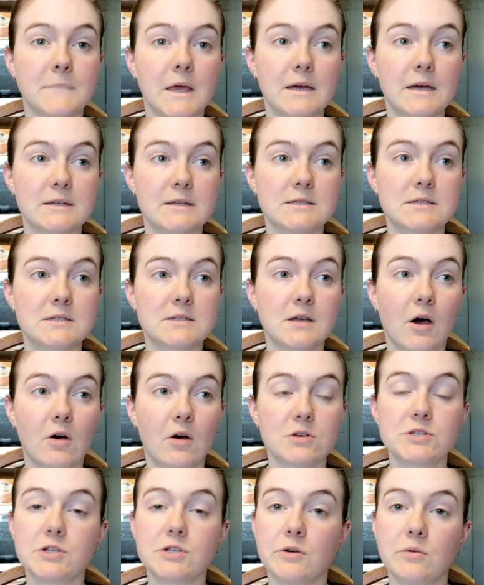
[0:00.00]
It's
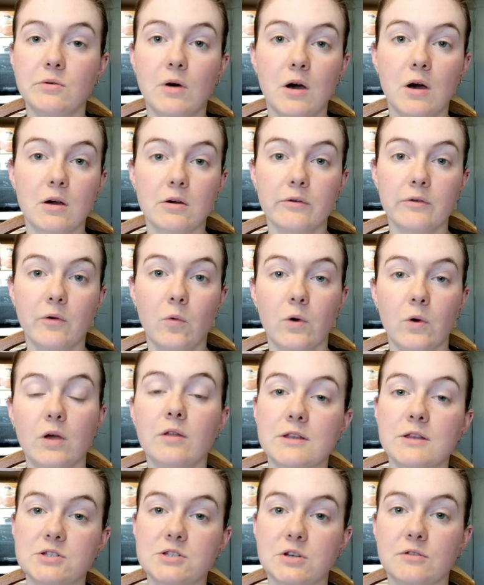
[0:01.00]
also an
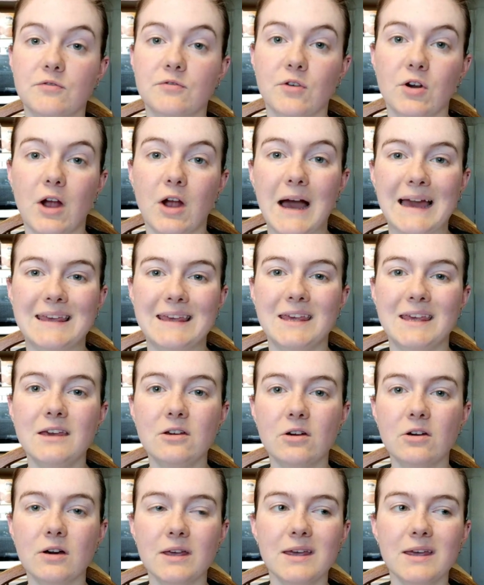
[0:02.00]
oil that's good for high
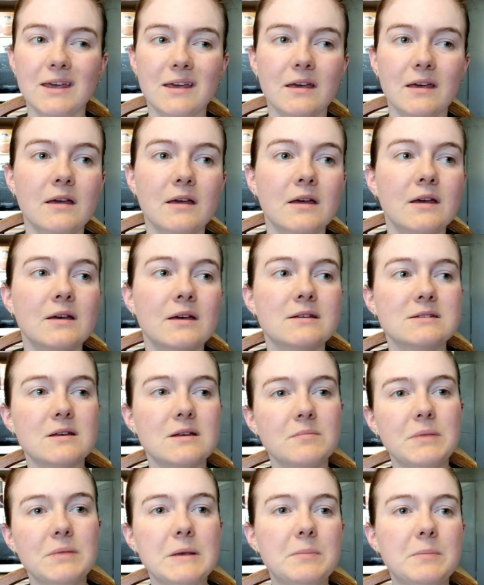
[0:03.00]
heat cooking.
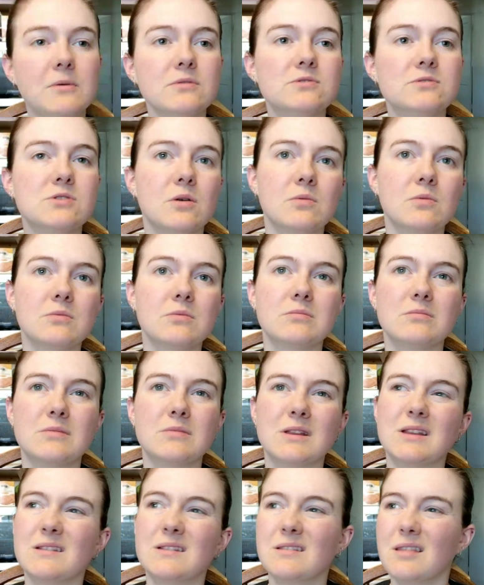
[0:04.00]
Some people don't
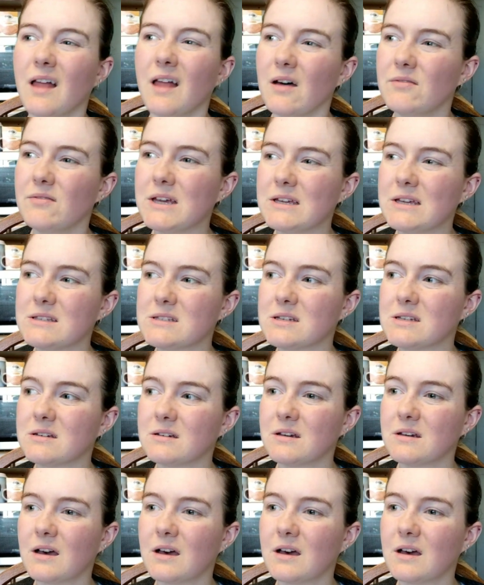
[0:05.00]
love it